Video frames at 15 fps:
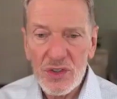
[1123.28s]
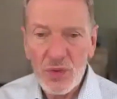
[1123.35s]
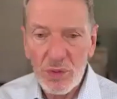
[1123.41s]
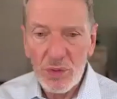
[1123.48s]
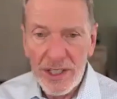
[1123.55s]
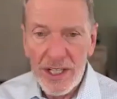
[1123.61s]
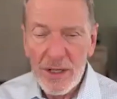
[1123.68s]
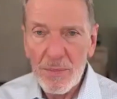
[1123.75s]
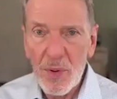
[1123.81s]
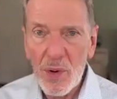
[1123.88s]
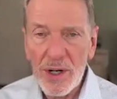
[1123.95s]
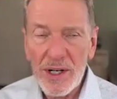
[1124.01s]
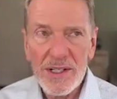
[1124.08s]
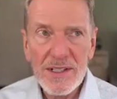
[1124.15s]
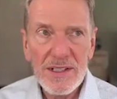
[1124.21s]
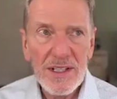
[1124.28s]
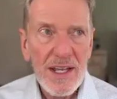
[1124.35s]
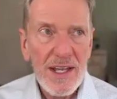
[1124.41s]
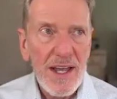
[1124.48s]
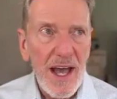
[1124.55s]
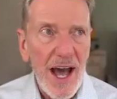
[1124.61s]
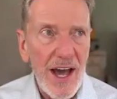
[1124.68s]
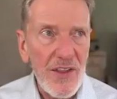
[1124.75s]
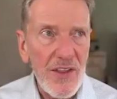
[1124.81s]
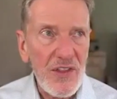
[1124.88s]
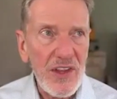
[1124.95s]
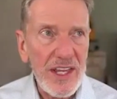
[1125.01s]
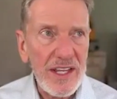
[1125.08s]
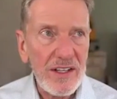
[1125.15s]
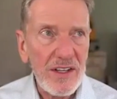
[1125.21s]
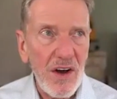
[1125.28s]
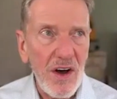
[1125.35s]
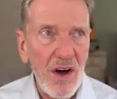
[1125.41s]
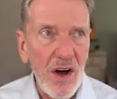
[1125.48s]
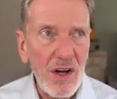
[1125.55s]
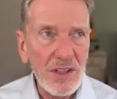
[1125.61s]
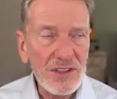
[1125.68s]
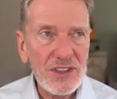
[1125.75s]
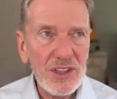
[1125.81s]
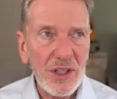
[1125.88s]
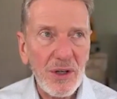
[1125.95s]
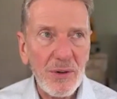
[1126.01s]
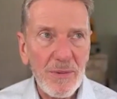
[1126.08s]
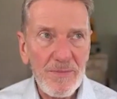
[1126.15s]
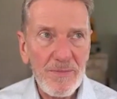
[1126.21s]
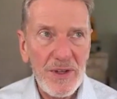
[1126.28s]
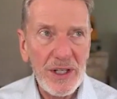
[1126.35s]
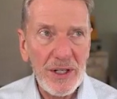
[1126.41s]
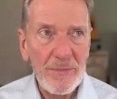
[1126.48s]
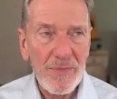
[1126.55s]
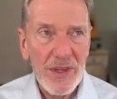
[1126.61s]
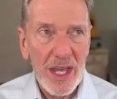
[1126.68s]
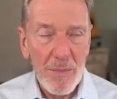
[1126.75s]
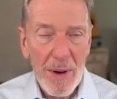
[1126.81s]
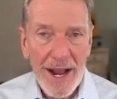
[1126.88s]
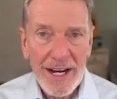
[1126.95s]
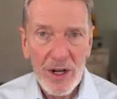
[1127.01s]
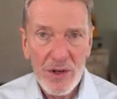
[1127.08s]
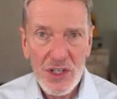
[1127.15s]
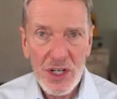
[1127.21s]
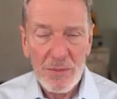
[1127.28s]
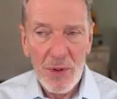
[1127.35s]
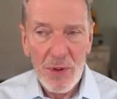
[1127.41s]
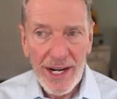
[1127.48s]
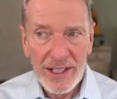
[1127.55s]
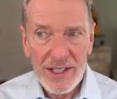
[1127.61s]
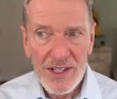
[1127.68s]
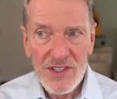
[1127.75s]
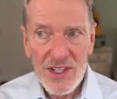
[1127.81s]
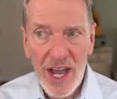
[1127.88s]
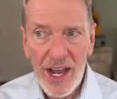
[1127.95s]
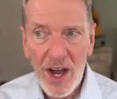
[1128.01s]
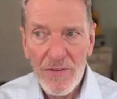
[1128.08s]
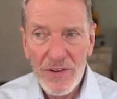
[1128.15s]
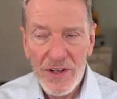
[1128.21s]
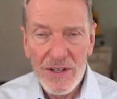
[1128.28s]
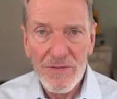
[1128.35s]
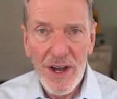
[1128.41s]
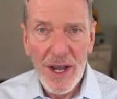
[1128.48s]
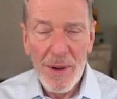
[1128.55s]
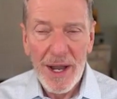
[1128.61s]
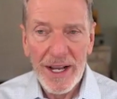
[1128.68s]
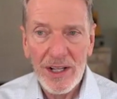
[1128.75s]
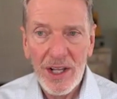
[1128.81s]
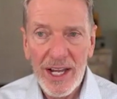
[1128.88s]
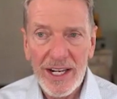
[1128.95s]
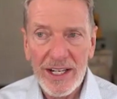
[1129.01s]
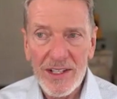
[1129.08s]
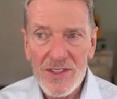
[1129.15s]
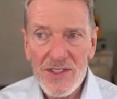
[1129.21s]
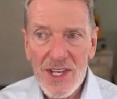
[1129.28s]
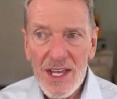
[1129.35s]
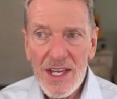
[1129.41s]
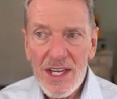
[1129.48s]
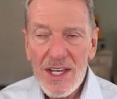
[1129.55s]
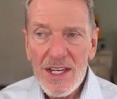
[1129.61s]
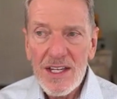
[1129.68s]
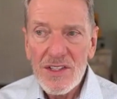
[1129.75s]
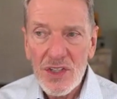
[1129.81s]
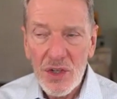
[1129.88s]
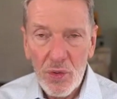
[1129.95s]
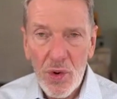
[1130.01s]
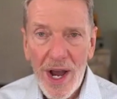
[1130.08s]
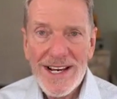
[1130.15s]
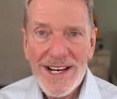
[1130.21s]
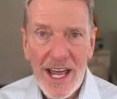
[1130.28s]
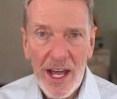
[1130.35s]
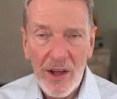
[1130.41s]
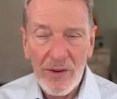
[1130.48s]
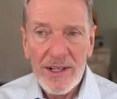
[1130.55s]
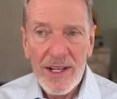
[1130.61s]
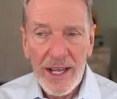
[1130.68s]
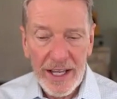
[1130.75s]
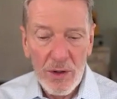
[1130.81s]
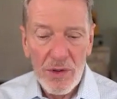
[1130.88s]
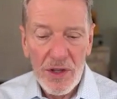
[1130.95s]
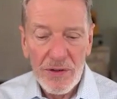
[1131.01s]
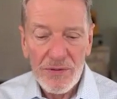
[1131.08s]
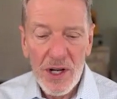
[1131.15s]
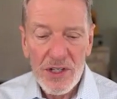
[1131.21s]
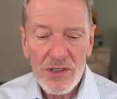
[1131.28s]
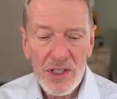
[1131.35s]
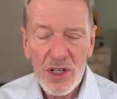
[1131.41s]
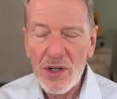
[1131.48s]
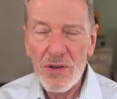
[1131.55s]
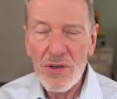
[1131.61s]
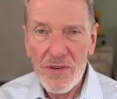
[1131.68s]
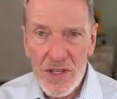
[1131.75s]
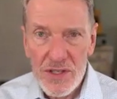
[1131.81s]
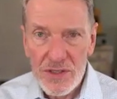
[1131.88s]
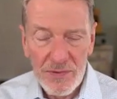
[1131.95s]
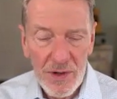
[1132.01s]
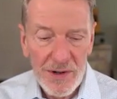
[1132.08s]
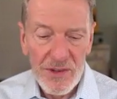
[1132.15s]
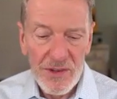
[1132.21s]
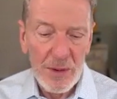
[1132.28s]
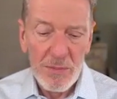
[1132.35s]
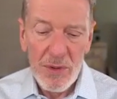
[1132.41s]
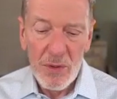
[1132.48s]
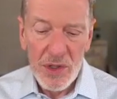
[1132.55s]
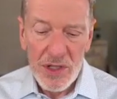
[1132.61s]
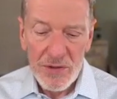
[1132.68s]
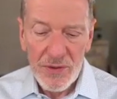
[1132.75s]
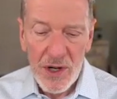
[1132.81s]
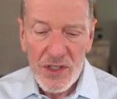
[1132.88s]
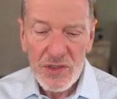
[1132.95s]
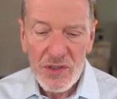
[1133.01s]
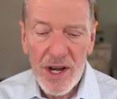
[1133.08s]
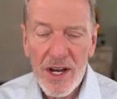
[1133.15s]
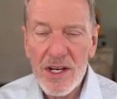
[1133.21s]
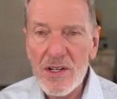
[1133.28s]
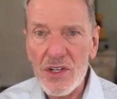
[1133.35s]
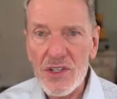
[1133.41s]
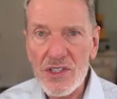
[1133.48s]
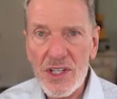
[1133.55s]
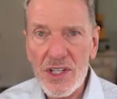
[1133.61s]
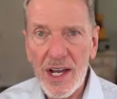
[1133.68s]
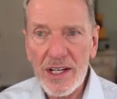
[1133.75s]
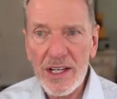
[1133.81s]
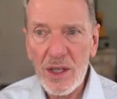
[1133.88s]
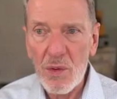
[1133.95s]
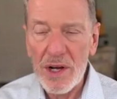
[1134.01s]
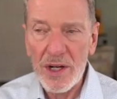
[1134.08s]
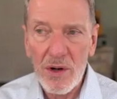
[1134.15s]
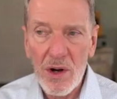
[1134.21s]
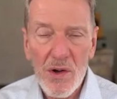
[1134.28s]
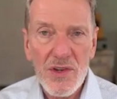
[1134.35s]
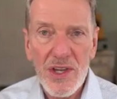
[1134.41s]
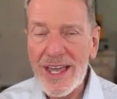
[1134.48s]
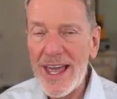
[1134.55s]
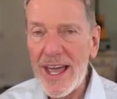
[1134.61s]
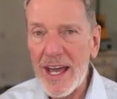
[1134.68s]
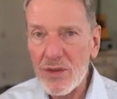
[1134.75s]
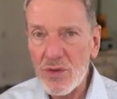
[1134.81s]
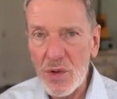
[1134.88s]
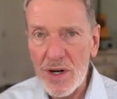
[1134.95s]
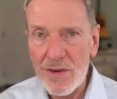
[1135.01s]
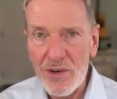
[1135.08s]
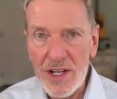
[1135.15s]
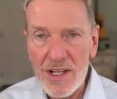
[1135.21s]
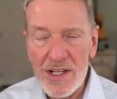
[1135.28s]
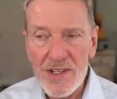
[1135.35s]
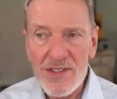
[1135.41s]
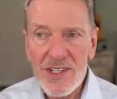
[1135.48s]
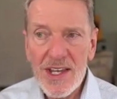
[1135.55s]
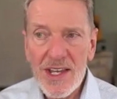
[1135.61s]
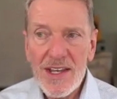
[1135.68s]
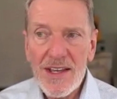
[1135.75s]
really important. I think also in my coaching practice, I often invite my clients to write down, again, when they're frustrated. You don't do this for everything, but when you're frustrated, you're stuck, you want to grow and you can't, whatever it is,